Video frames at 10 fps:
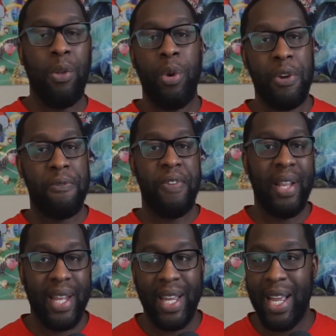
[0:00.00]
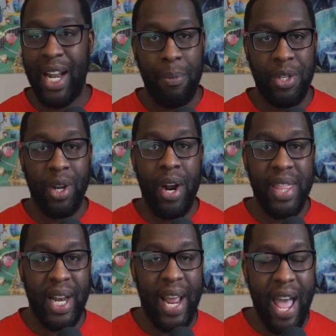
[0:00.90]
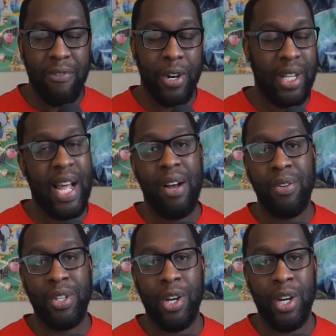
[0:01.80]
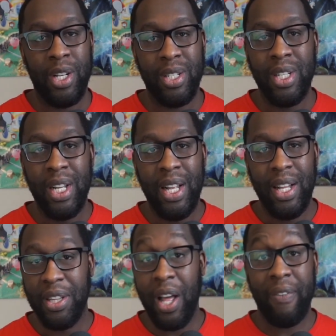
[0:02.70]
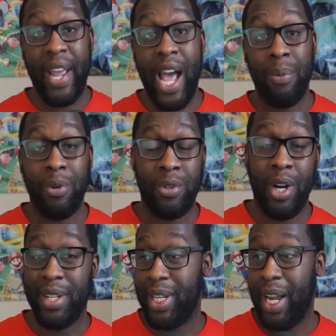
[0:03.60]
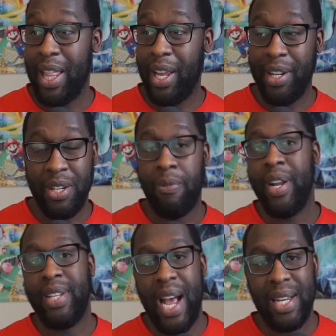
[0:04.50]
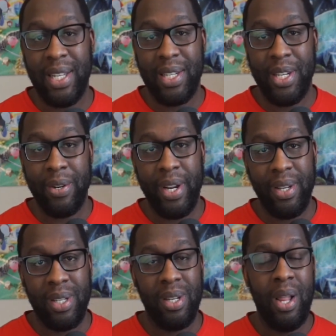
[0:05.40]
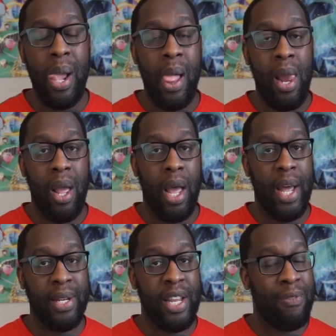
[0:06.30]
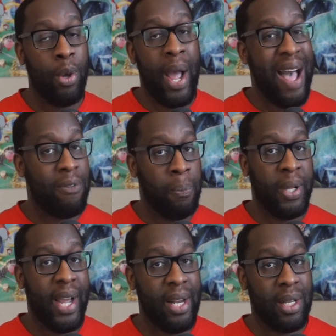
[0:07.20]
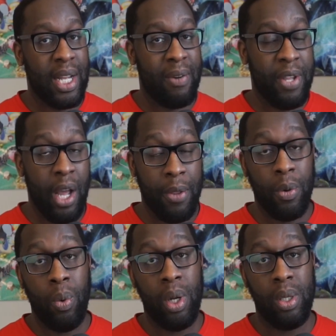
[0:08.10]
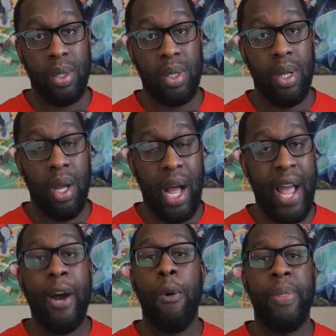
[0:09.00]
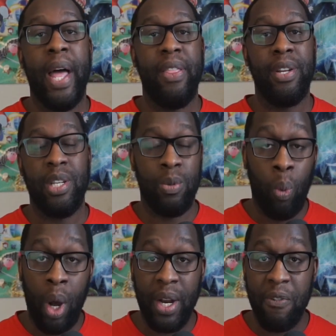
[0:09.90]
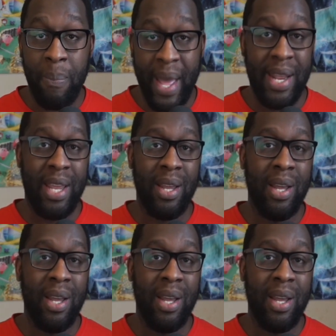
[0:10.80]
you're feeling, and I'm sorry that I ever clowned on loving Animal Crossing. I think it's a fantastic series, and even though I haven't played a lot of the other ones, I hope that this is one of many